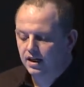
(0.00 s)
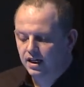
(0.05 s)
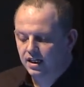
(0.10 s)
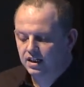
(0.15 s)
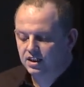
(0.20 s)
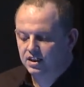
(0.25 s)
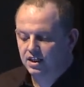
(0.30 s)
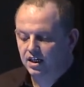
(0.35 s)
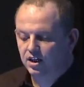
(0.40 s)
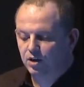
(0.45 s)

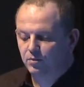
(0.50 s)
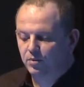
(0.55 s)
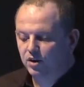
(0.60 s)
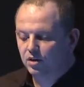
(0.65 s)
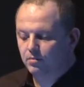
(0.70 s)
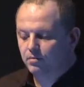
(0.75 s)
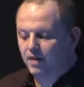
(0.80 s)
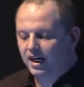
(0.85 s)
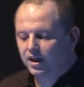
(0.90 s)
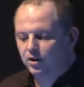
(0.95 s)
Instead, you build
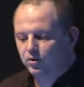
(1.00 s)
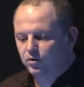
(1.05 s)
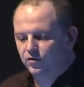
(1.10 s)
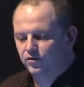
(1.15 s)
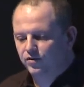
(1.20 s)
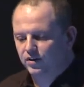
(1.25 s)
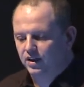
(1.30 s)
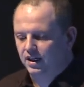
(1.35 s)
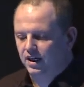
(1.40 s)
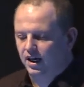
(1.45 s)
a manual
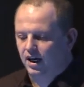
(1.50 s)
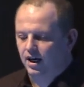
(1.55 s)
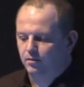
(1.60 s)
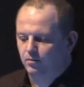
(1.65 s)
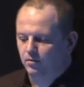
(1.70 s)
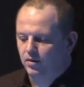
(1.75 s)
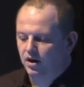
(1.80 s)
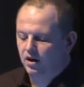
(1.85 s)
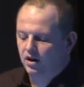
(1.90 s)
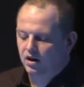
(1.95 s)
for the
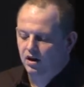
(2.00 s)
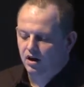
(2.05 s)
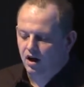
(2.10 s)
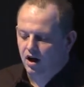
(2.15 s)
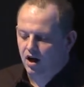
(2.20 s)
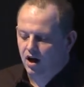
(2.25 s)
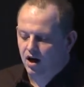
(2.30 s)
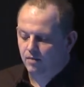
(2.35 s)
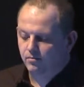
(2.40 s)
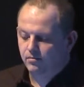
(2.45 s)
game
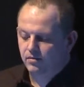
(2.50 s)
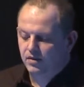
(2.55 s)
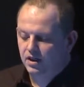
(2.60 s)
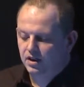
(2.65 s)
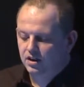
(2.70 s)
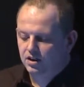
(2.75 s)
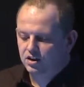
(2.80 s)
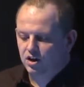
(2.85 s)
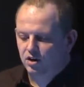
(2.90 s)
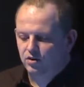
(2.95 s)
um,
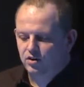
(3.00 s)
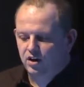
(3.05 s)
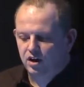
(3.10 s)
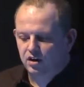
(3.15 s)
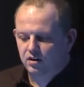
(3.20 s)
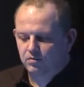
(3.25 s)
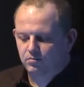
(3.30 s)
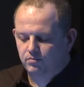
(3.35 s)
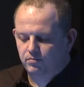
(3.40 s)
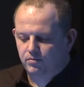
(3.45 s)
so
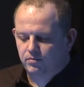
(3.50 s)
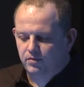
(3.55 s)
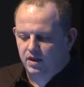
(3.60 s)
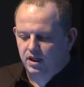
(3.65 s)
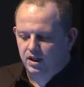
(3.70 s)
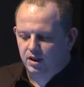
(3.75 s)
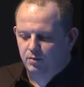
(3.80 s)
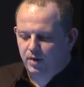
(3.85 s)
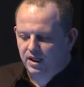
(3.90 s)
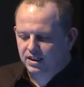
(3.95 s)
that
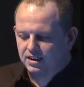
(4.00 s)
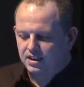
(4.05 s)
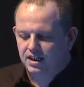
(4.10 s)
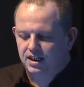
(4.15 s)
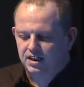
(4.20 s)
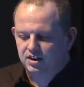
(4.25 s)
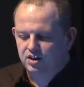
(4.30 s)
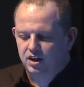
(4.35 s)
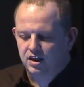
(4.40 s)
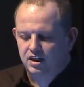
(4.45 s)
you
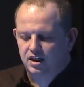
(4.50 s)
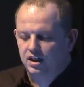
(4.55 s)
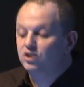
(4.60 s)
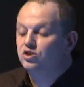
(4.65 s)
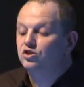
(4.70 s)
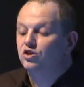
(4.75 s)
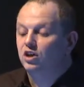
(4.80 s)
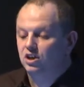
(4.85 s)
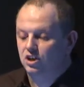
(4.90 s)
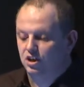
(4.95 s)
basically, it's like an
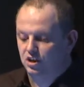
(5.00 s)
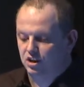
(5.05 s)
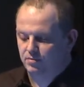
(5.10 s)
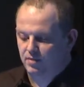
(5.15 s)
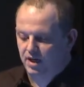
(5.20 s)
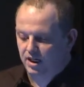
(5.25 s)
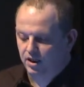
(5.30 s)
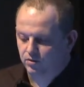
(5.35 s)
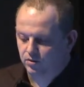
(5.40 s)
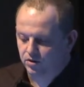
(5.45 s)
instructions
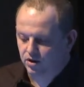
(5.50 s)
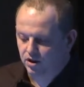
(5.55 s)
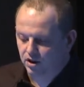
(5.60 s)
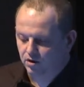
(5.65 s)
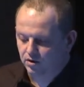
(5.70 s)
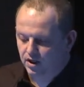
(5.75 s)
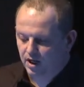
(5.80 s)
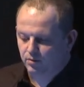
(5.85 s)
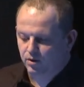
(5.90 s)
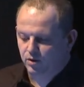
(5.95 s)
manual that
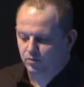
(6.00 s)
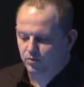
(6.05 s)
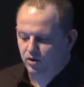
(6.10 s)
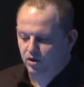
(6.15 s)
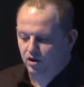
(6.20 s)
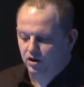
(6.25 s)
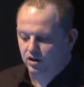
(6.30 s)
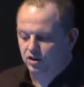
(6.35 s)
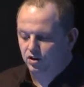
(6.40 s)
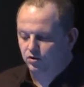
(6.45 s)
you get with a
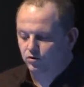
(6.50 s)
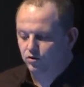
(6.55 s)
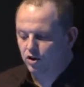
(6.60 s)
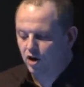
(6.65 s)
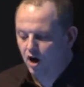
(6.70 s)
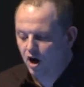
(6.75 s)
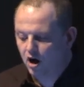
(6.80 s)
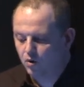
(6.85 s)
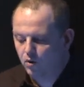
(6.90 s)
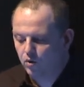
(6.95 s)
product. You
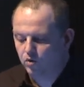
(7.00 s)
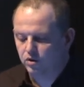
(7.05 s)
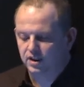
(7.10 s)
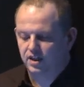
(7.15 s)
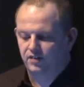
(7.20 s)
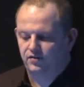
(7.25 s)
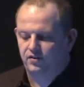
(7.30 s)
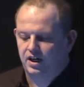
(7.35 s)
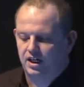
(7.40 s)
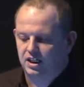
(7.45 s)
know all the
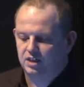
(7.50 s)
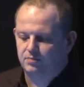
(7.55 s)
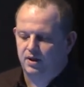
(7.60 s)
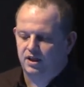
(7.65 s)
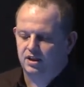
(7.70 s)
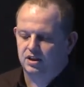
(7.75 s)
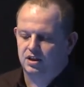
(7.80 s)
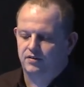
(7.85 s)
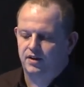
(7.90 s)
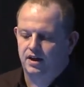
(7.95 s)
different
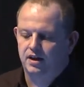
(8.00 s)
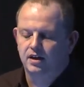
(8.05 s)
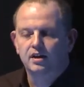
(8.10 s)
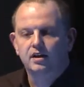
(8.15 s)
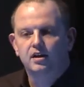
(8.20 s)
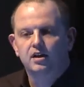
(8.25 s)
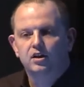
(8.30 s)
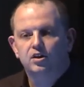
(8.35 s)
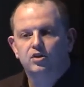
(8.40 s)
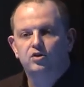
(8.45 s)
aspects of it.
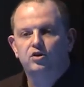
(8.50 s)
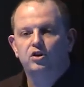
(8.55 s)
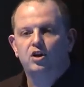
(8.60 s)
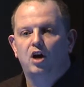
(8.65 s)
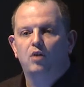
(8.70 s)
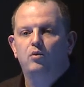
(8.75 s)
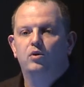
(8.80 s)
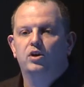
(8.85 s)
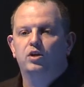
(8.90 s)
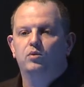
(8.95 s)
You
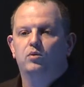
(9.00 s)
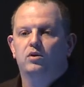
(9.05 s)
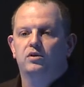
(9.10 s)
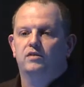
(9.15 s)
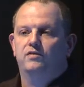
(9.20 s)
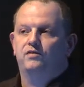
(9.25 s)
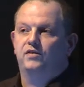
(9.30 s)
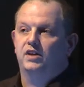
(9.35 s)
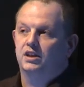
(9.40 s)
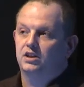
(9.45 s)
know what you want
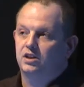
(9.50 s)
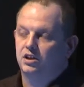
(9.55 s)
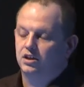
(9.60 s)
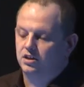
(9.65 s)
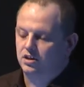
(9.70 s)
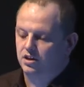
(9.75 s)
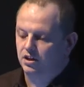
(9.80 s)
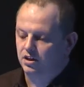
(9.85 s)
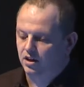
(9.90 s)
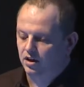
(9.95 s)
the
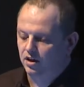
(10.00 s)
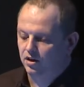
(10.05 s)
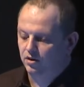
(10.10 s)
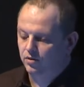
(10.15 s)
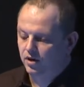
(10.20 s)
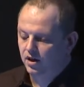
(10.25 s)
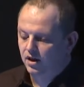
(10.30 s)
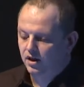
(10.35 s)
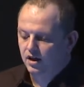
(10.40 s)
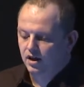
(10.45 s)
features to
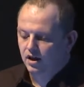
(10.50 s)
do.